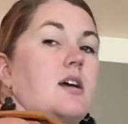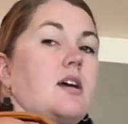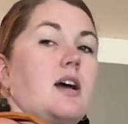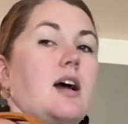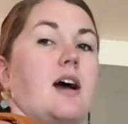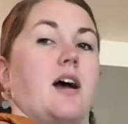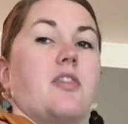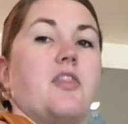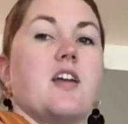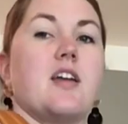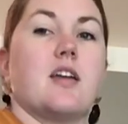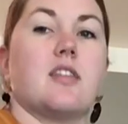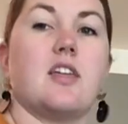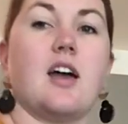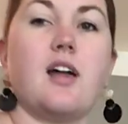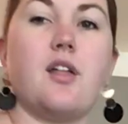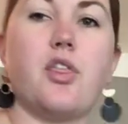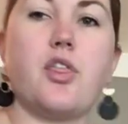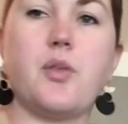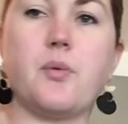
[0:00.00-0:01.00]
uh, think
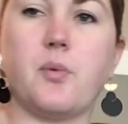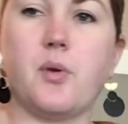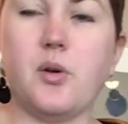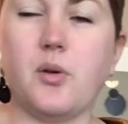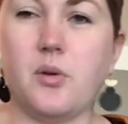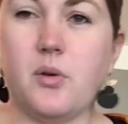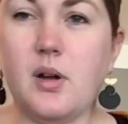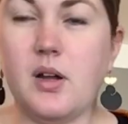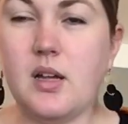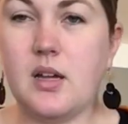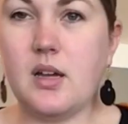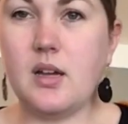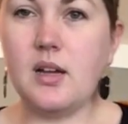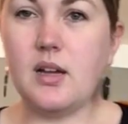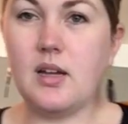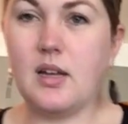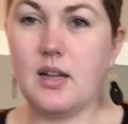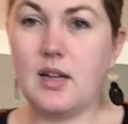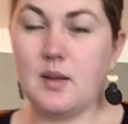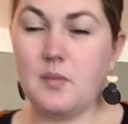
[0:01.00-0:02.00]
that through
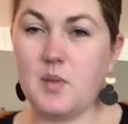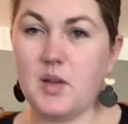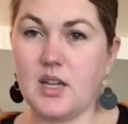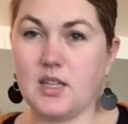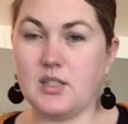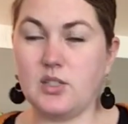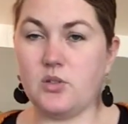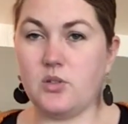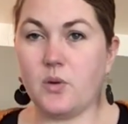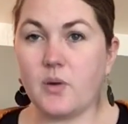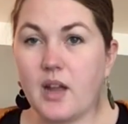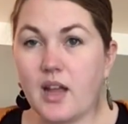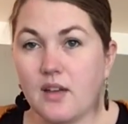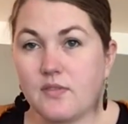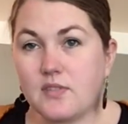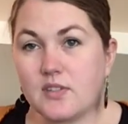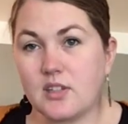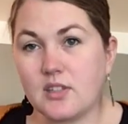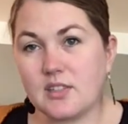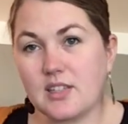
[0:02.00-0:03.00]
because you don't
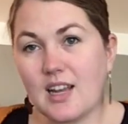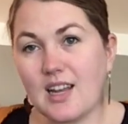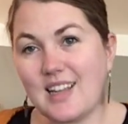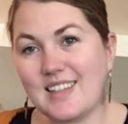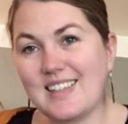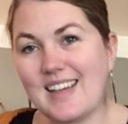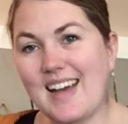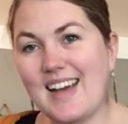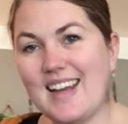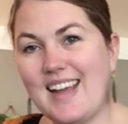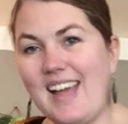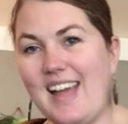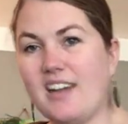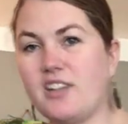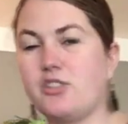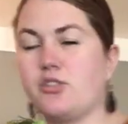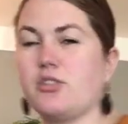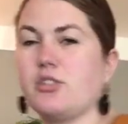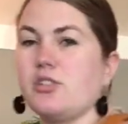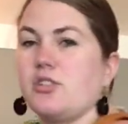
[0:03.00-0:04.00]
have, there's not a ton of
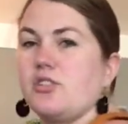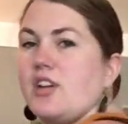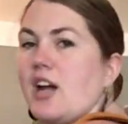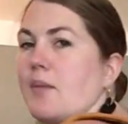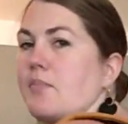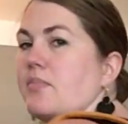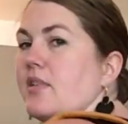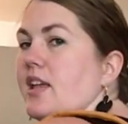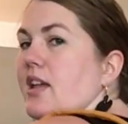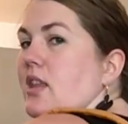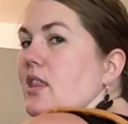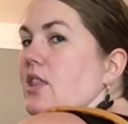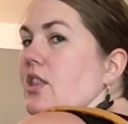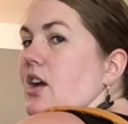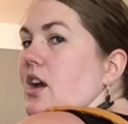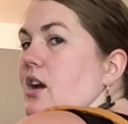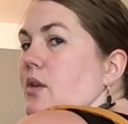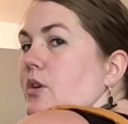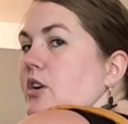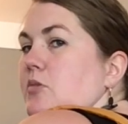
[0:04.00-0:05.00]
extra strap length
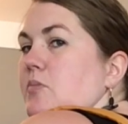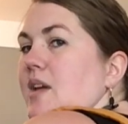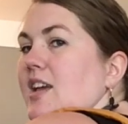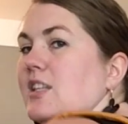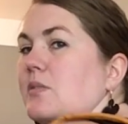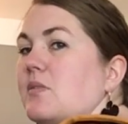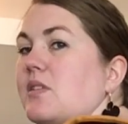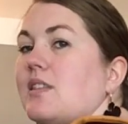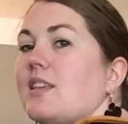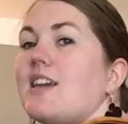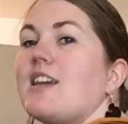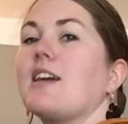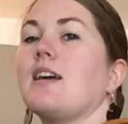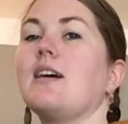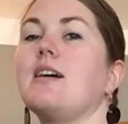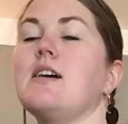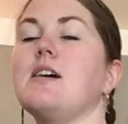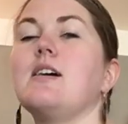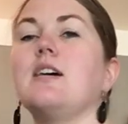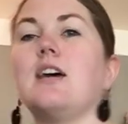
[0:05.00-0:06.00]
there, which makes me think
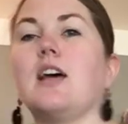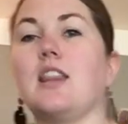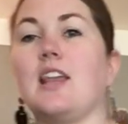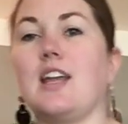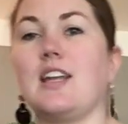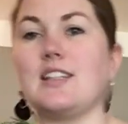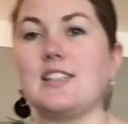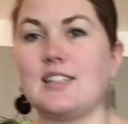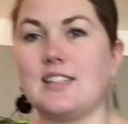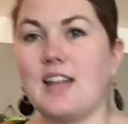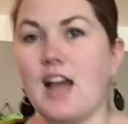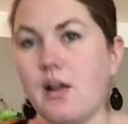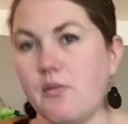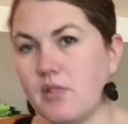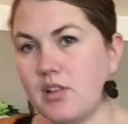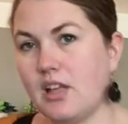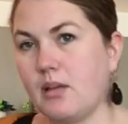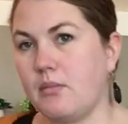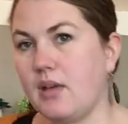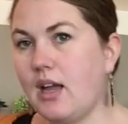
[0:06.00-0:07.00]
that it's not
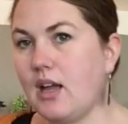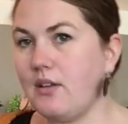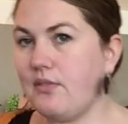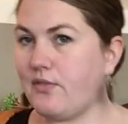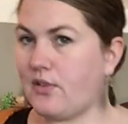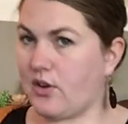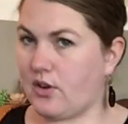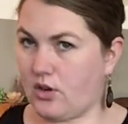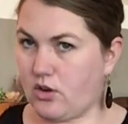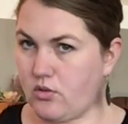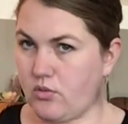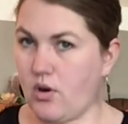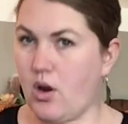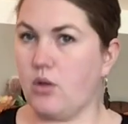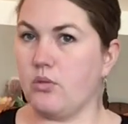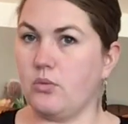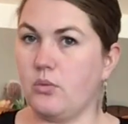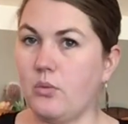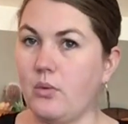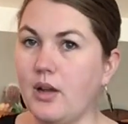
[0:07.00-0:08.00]
really made for
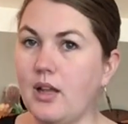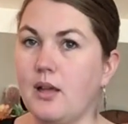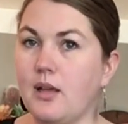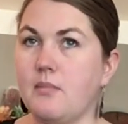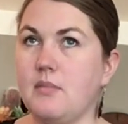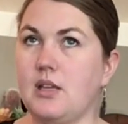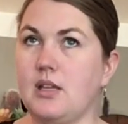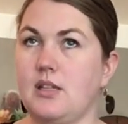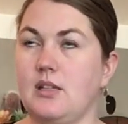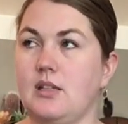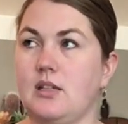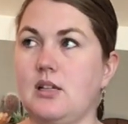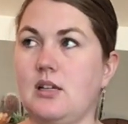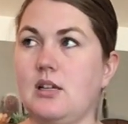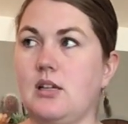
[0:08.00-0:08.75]
grown women.